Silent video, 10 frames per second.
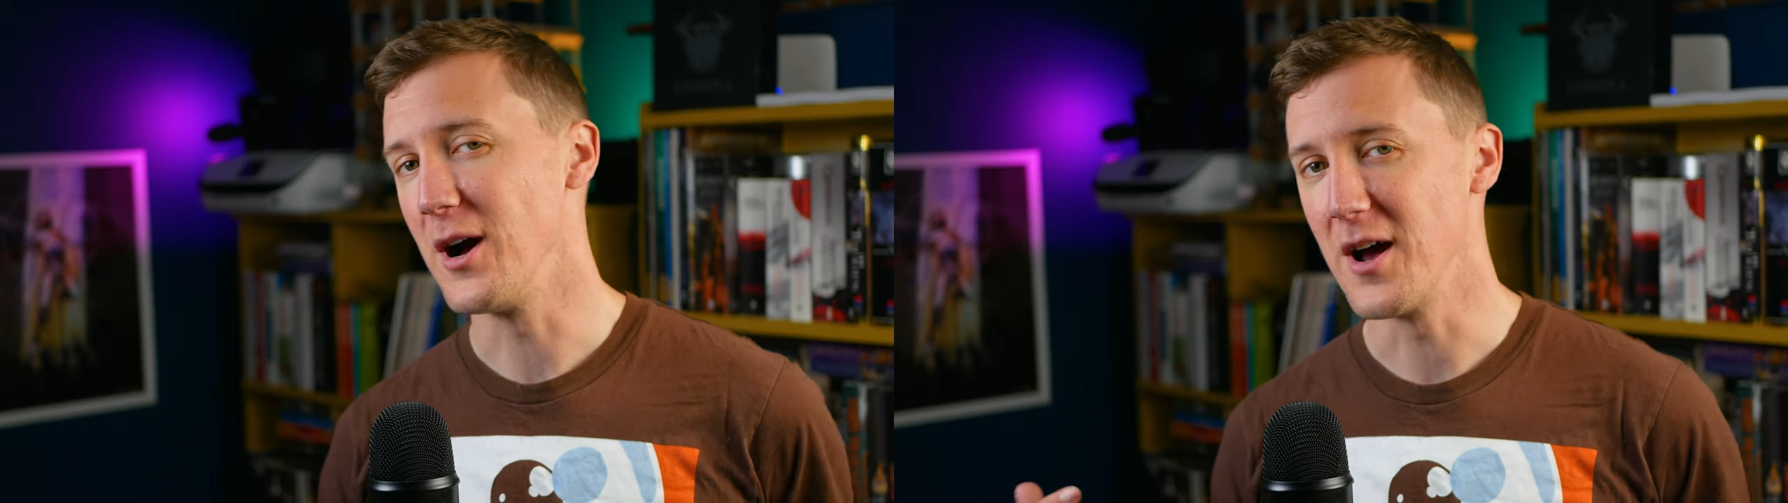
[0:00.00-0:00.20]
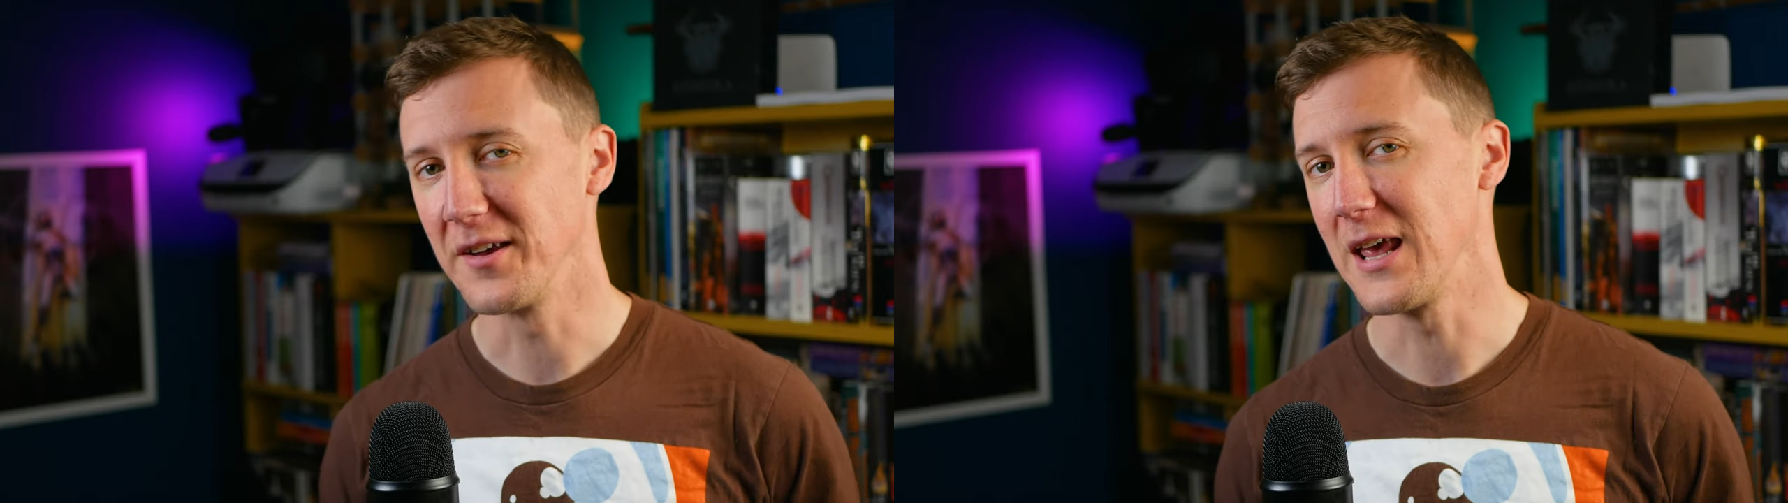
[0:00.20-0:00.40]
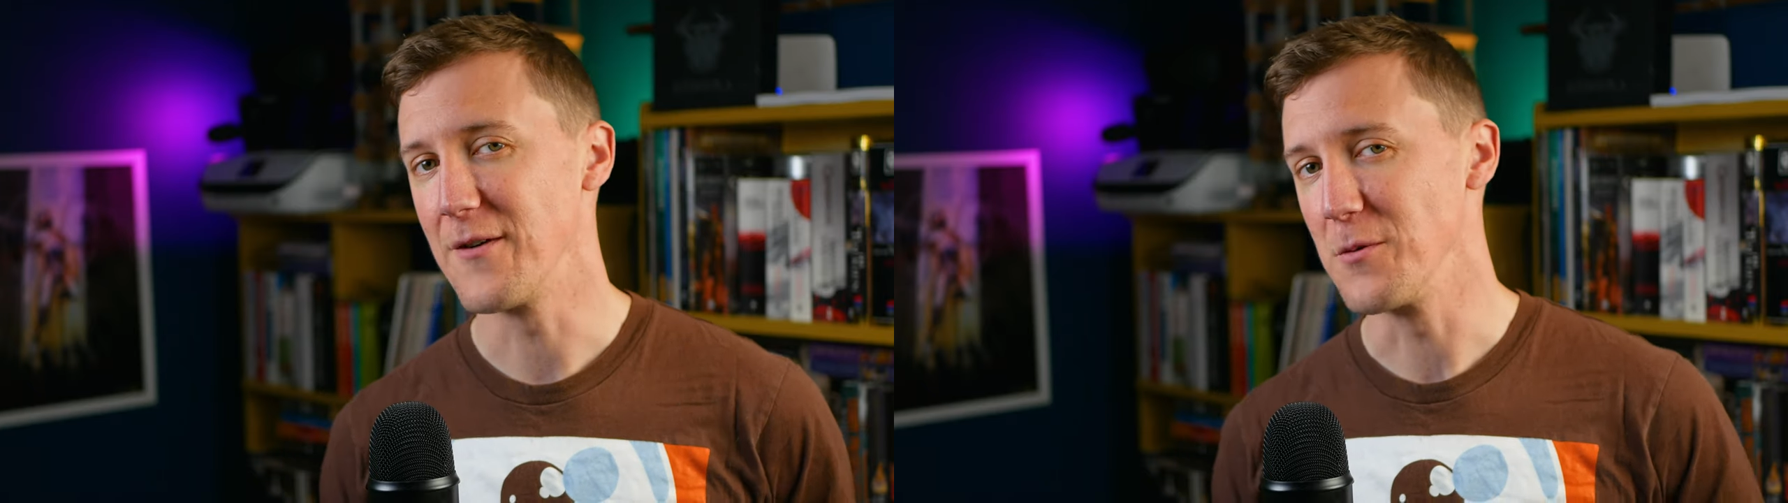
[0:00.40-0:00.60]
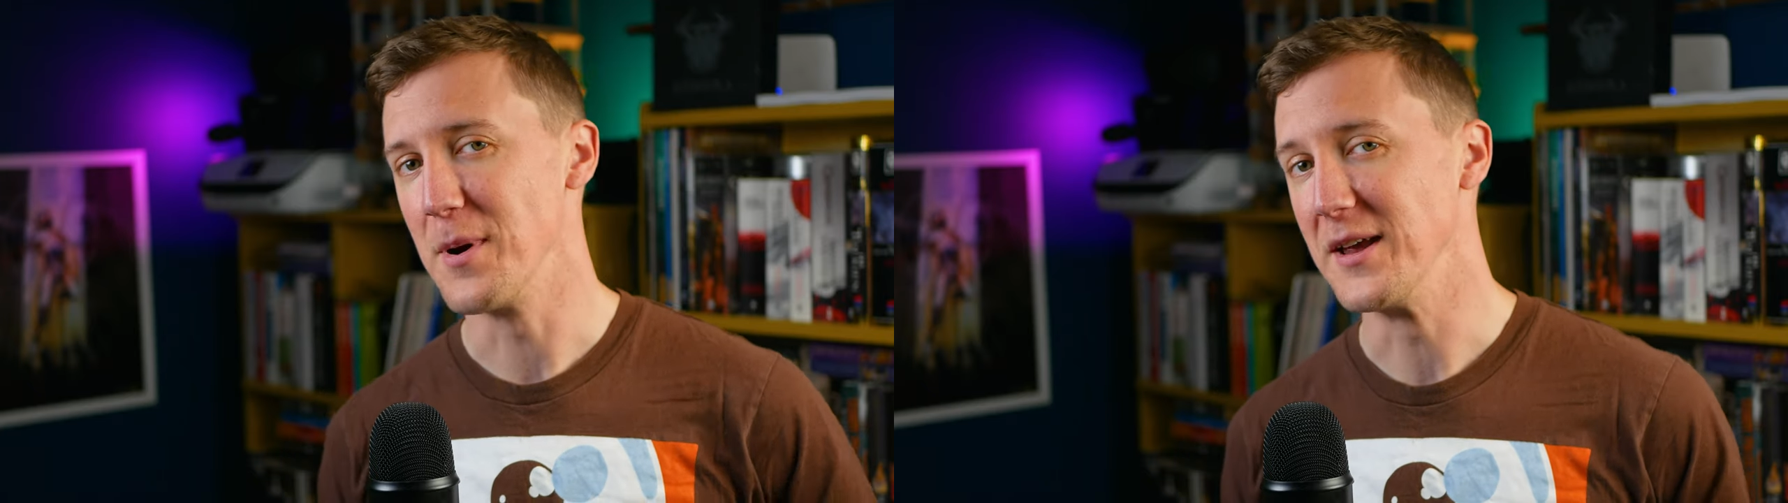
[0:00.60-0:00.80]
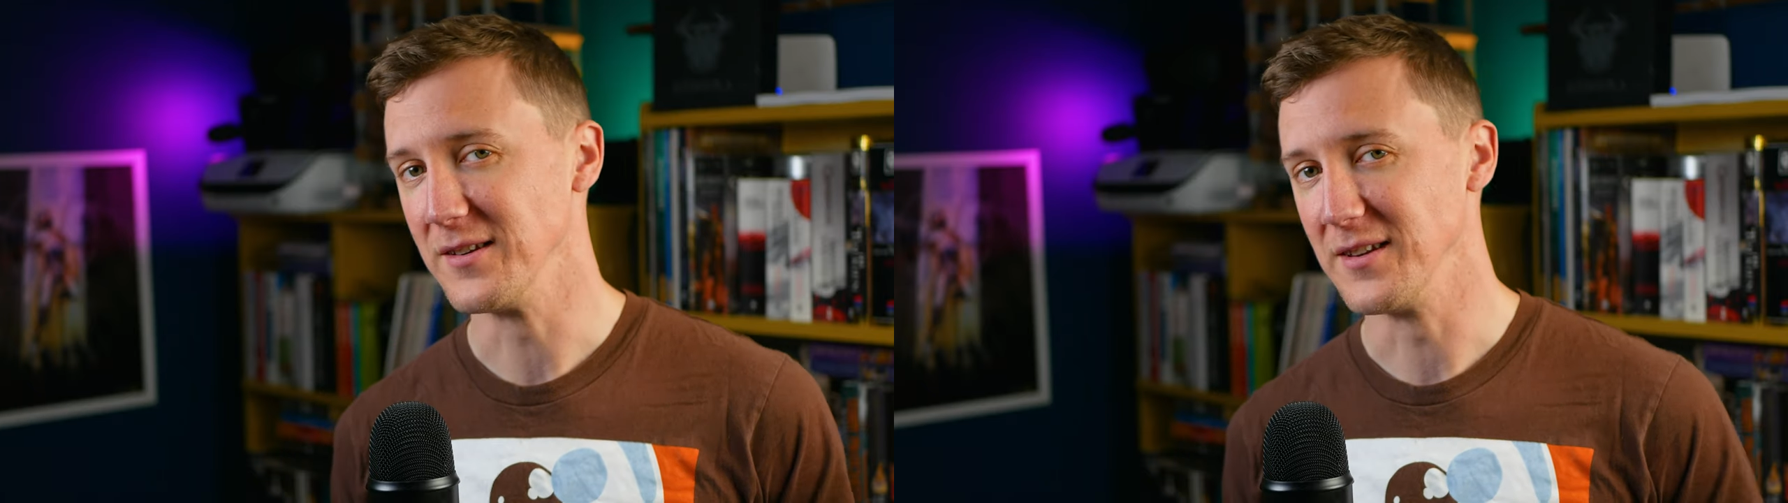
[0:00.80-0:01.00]
ask every
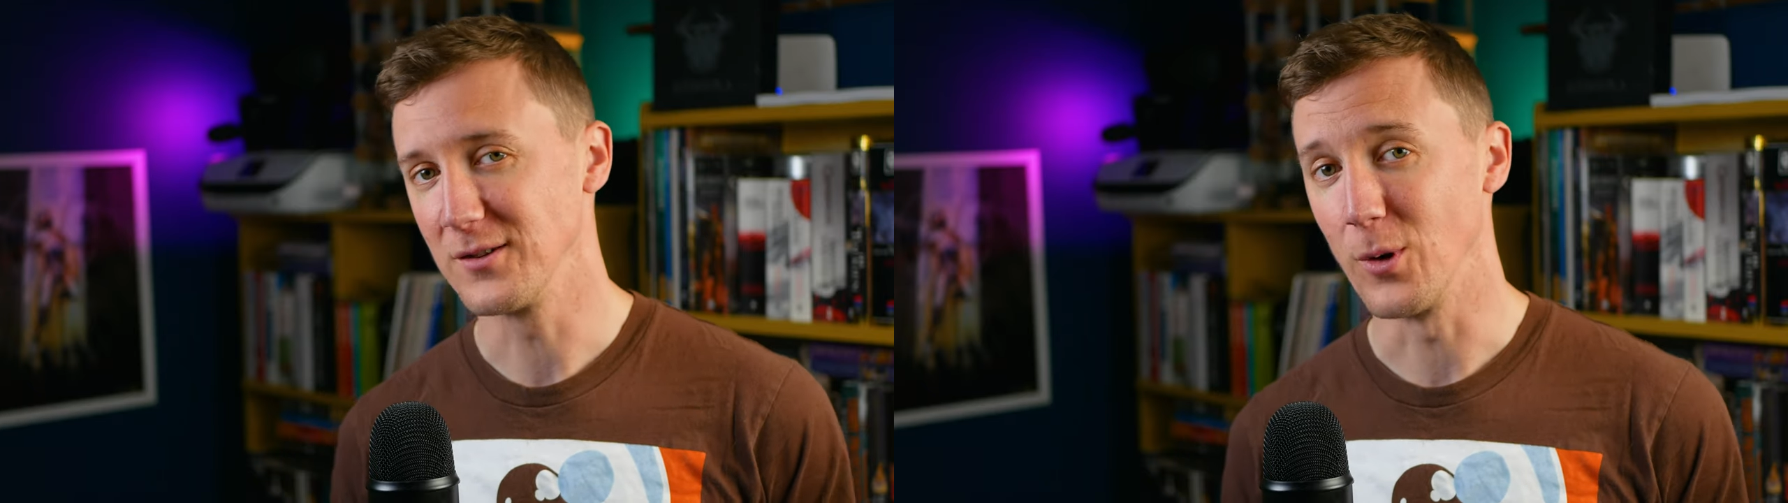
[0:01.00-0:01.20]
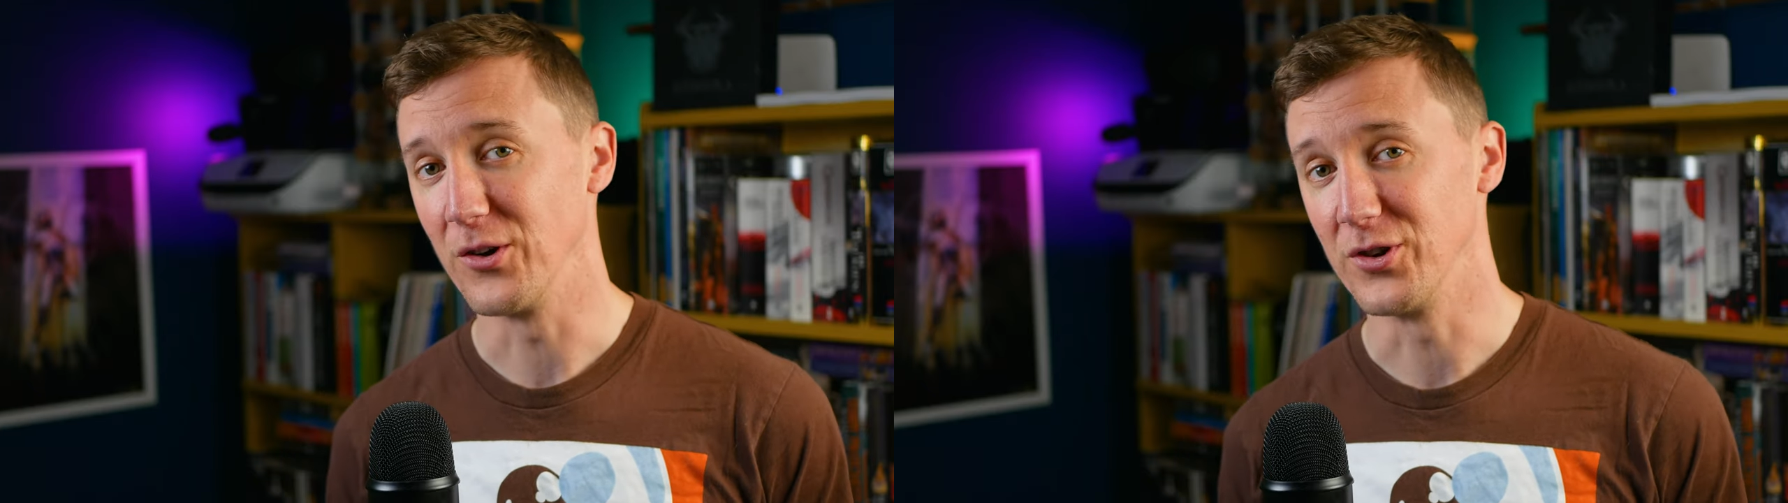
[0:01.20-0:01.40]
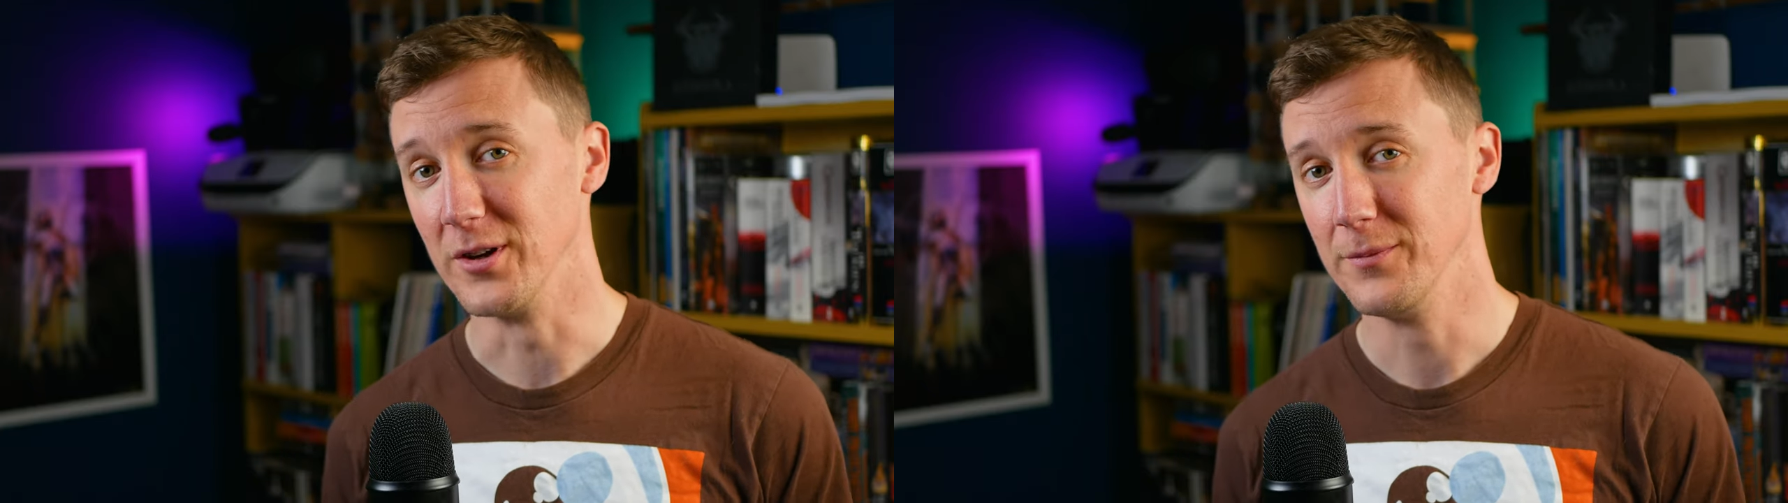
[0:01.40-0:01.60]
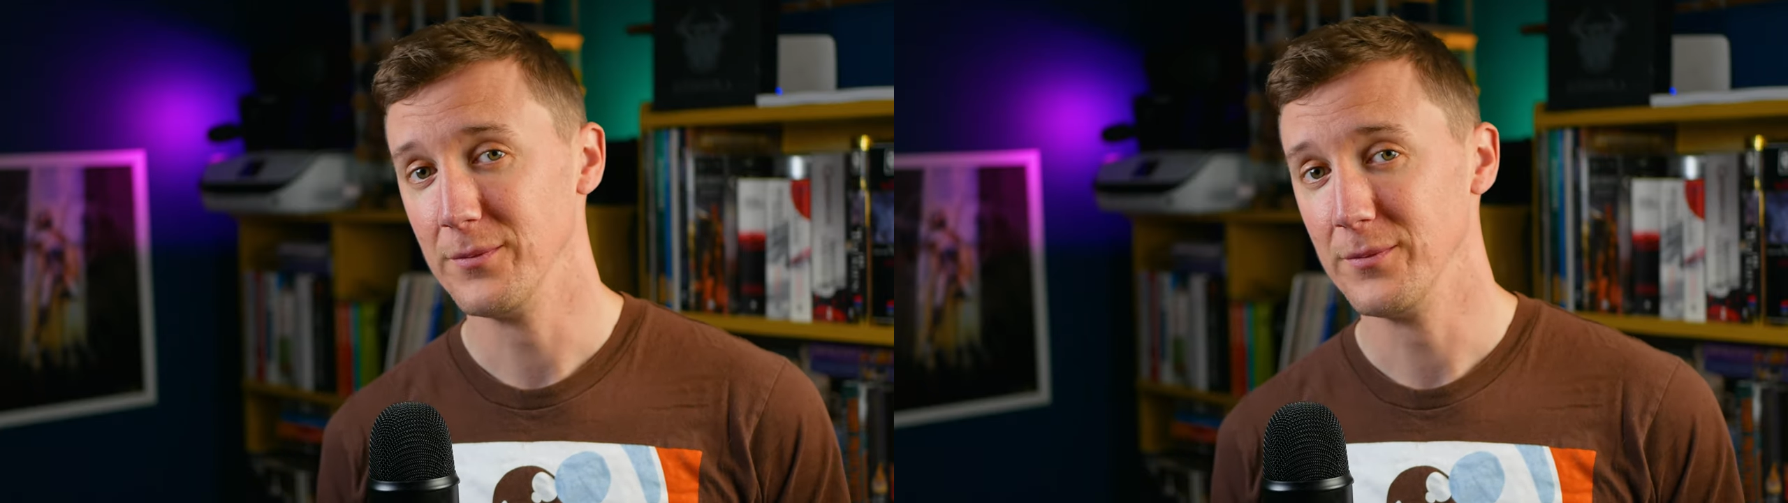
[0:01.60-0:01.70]
painter this question.